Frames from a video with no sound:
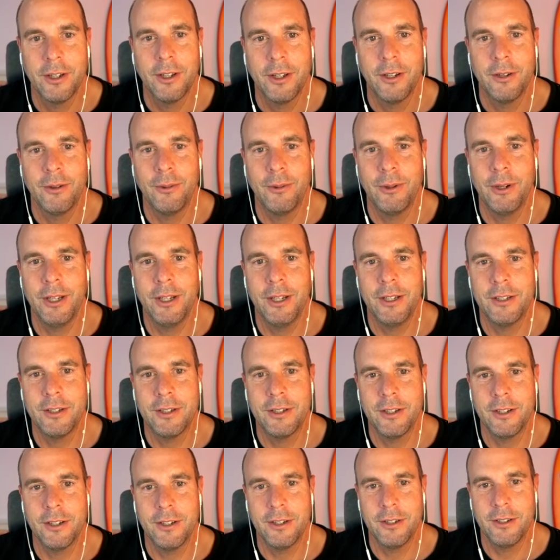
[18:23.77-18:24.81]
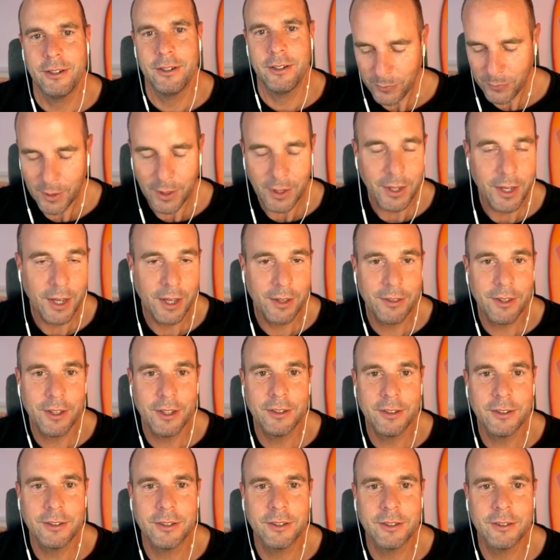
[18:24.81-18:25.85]
We need to get
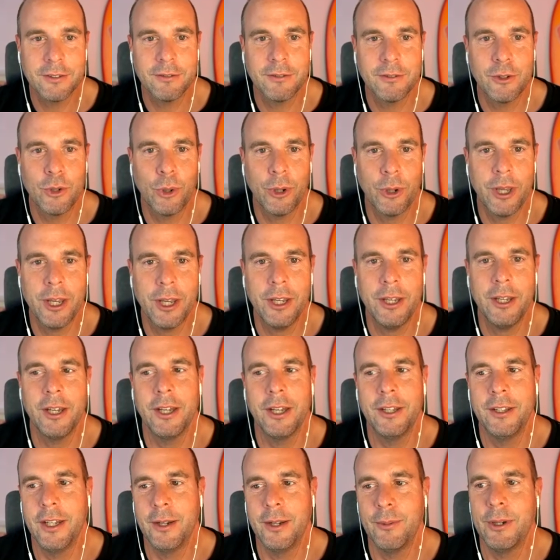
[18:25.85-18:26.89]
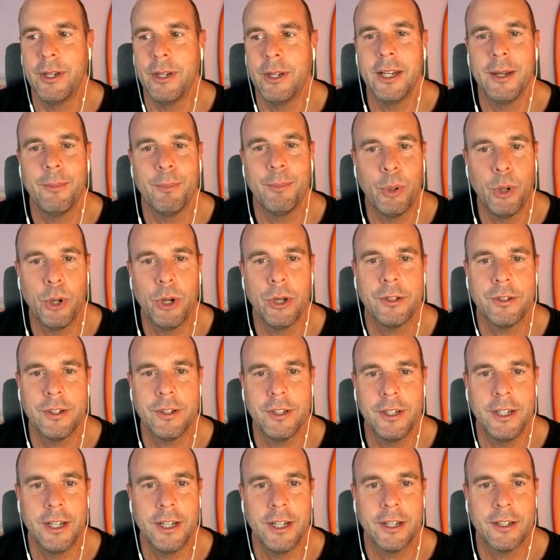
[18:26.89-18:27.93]
things cooking, and then we need a person
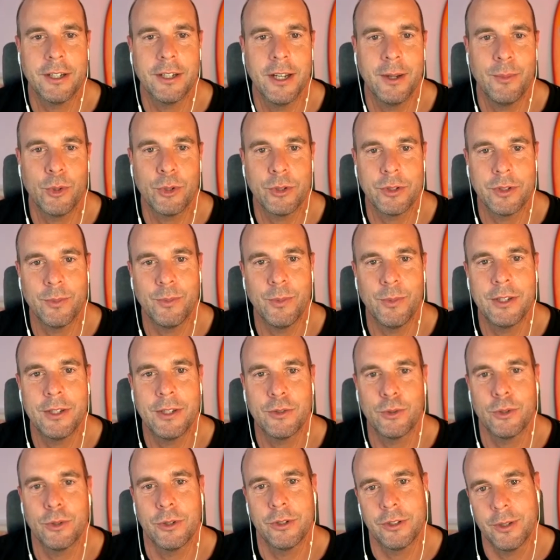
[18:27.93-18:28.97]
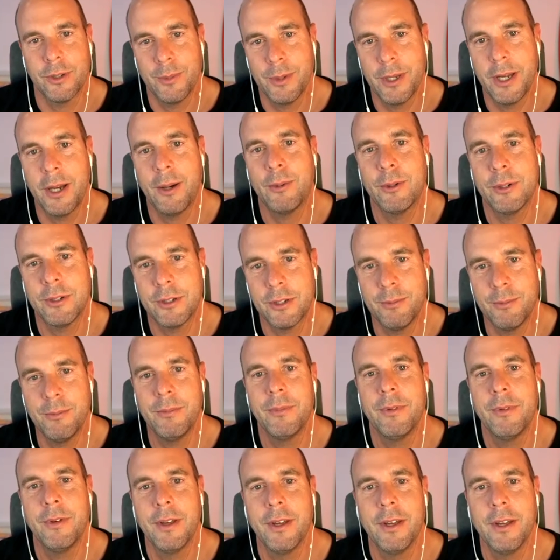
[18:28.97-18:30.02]
in our team or some resource to be able to
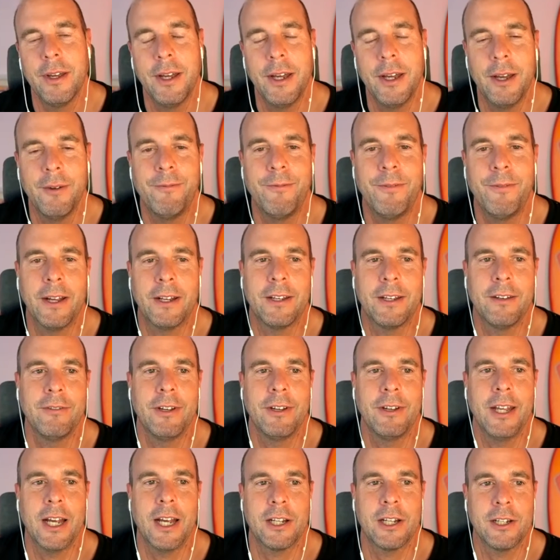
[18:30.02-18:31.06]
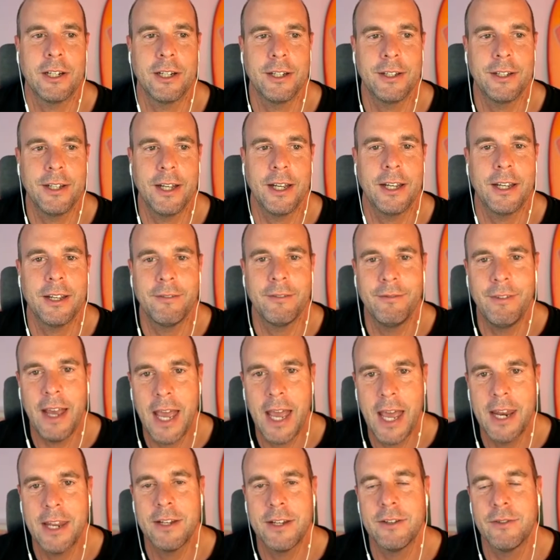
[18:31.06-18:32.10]
effectively actually take
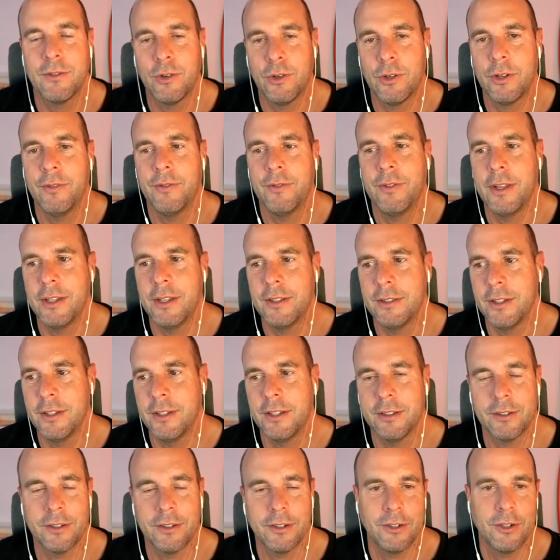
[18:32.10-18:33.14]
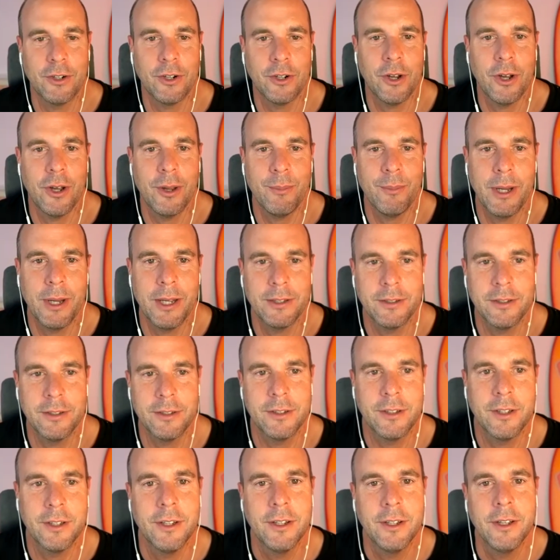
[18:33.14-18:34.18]
advantage of all of these things on an ongoing
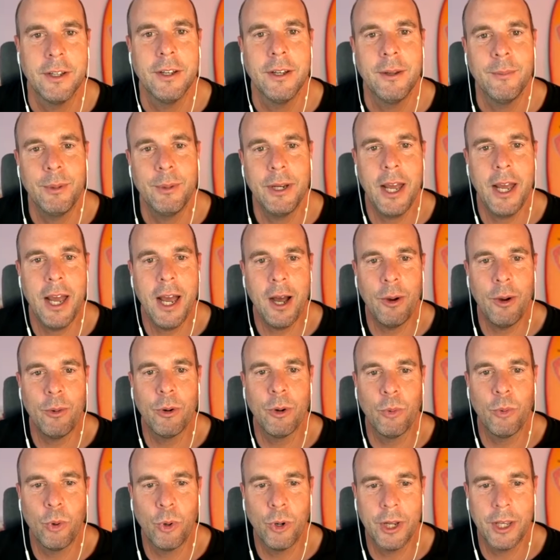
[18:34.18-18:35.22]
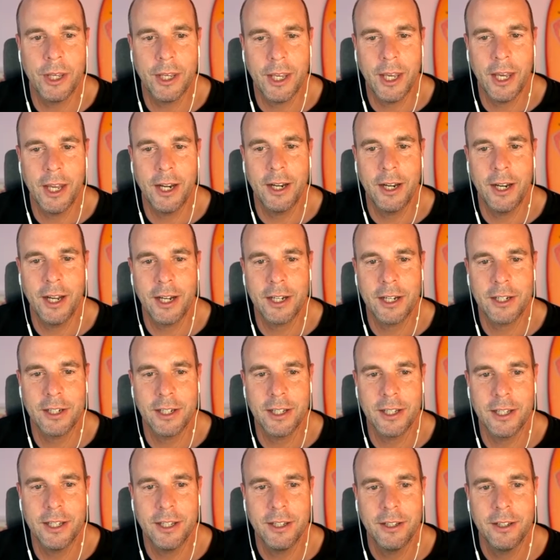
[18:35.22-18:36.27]
basis. But how rewarding can it
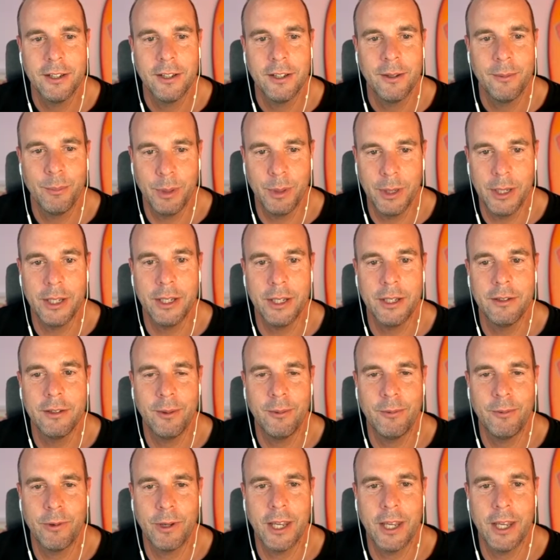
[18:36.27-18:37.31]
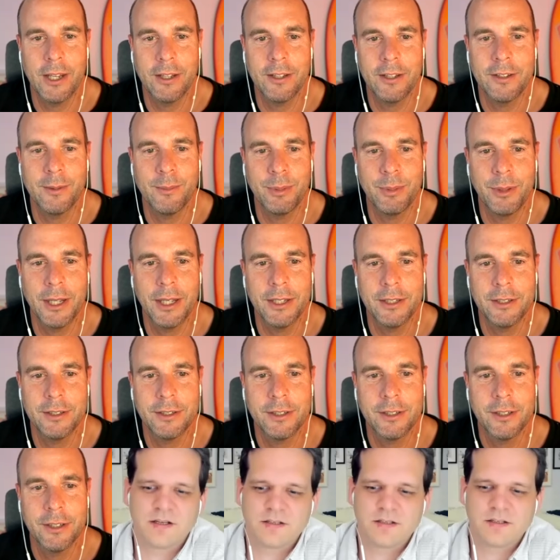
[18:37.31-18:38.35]
actually be if we get this in place?
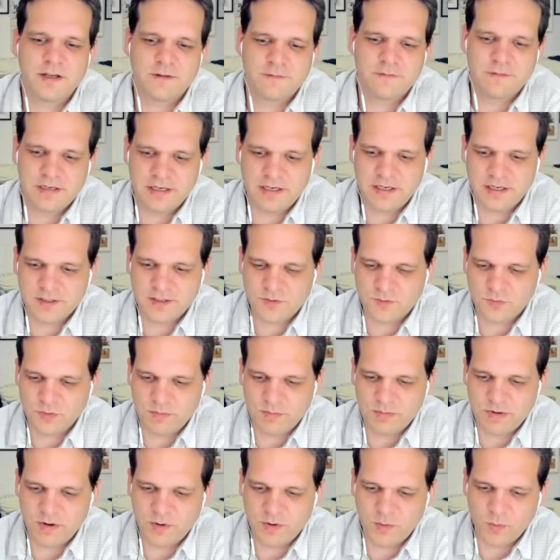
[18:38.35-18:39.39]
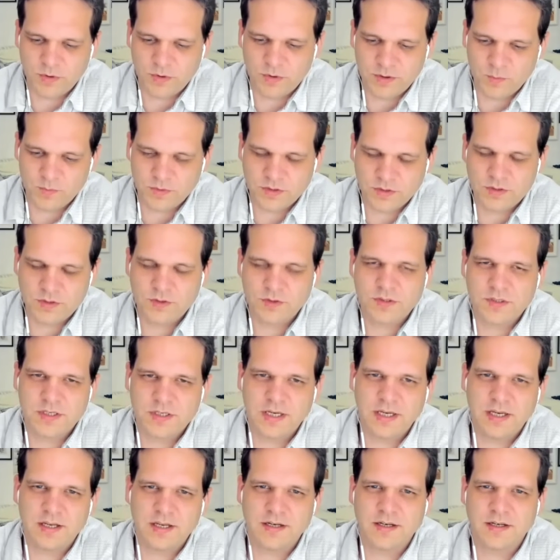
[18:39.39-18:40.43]
It's definitely extremely rewarding once you
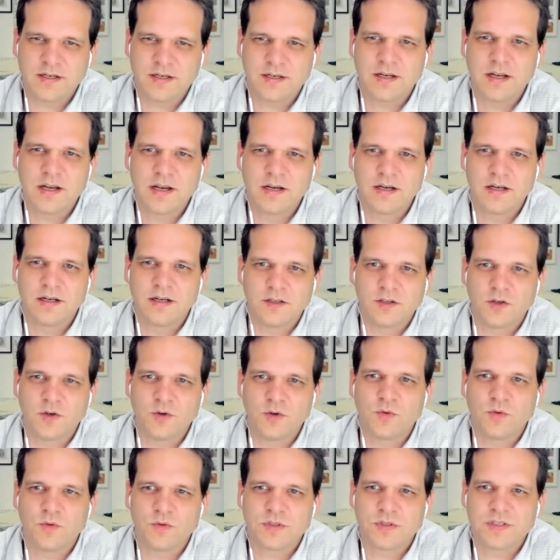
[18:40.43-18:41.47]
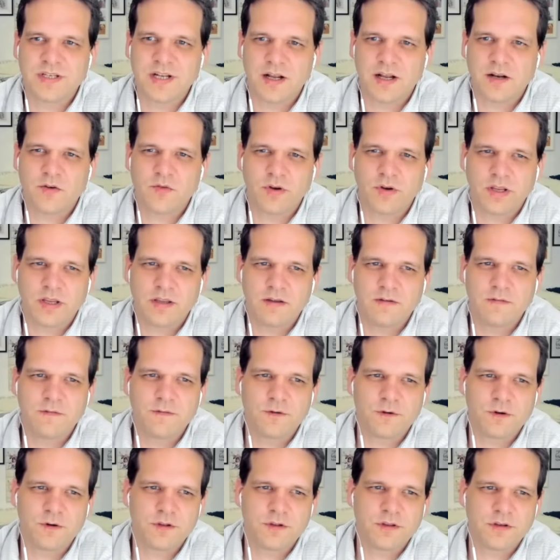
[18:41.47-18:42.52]
see that you start ranking
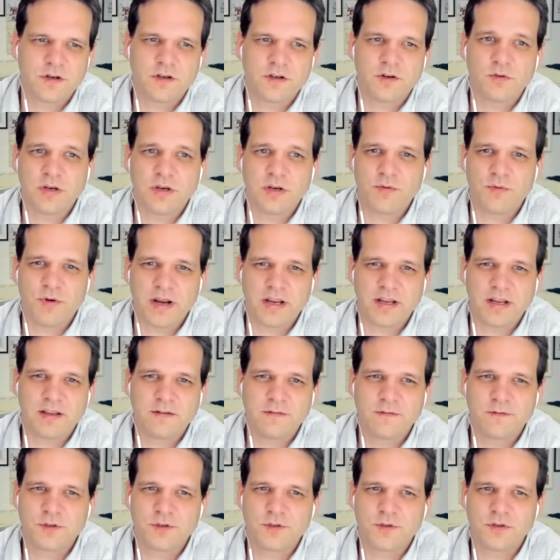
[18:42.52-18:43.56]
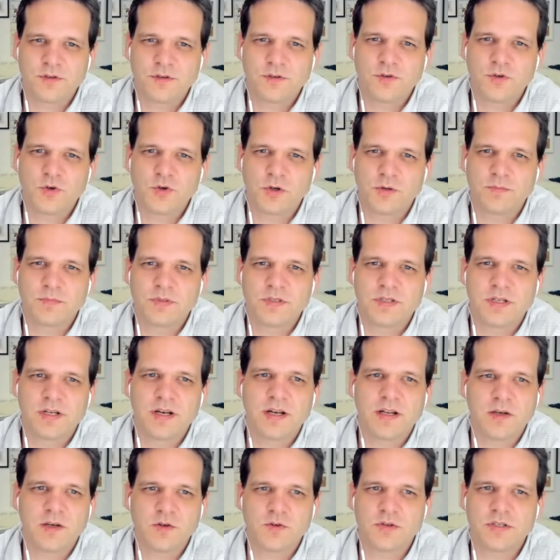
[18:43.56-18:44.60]
for, not only ranking for certain terms that are
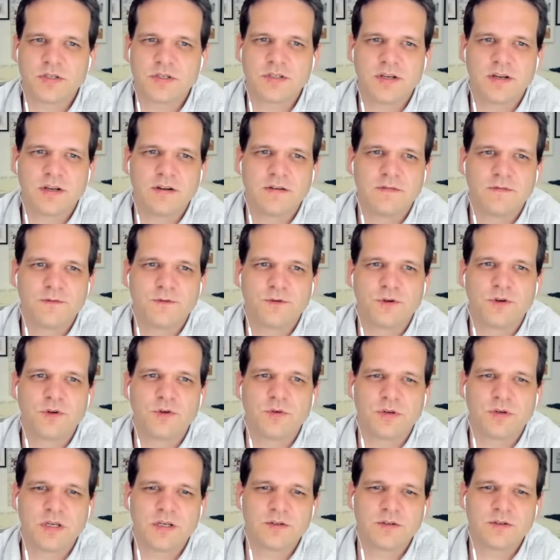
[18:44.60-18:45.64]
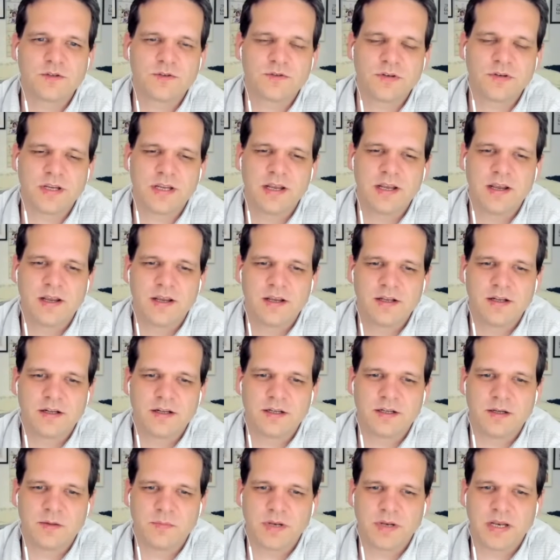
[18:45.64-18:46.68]
interesting for your industry,
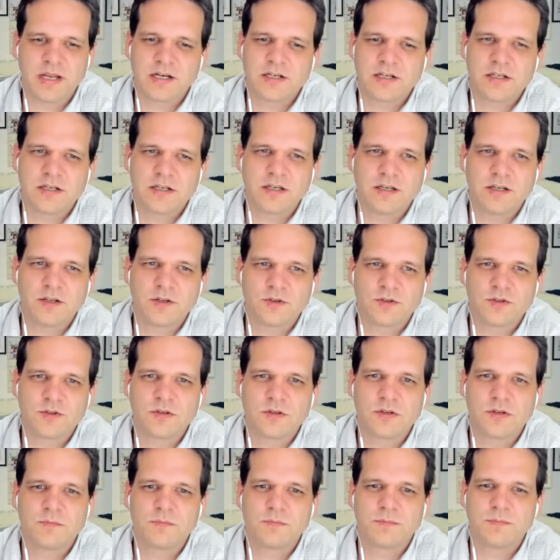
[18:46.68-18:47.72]
but actually those